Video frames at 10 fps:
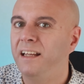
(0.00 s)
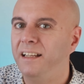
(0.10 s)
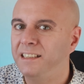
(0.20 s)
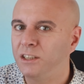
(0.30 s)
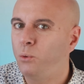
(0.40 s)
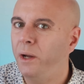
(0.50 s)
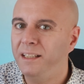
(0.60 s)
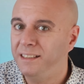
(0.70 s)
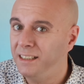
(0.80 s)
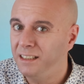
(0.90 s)
is
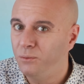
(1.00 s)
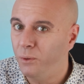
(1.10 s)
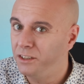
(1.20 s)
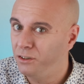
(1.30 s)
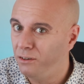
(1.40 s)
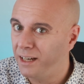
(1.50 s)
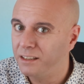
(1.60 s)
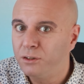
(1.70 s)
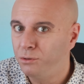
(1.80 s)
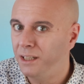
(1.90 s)
crazy when you look
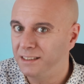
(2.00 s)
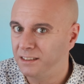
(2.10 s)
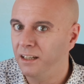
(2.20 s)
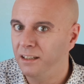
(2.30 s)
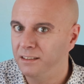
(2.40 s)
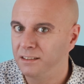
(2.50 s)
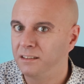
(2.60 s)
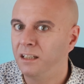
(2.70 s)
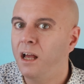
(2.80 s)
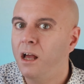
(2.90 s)
at today's standards.